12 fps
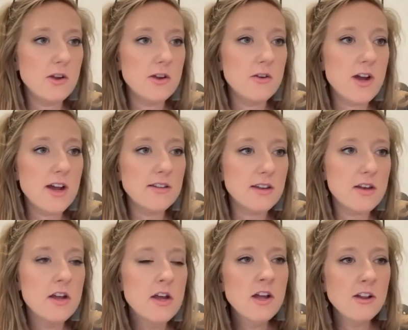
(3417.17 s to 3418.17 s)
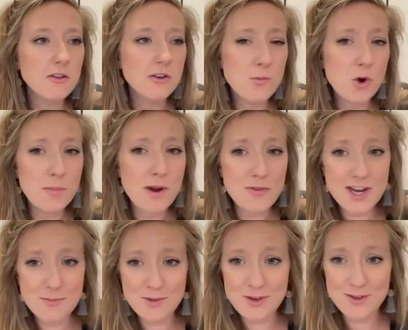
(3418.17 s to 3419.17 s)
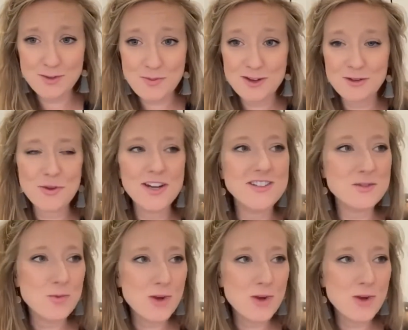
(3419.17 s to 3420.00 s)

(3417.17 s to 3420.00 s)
you guys can learn more about the Amazon space. But I just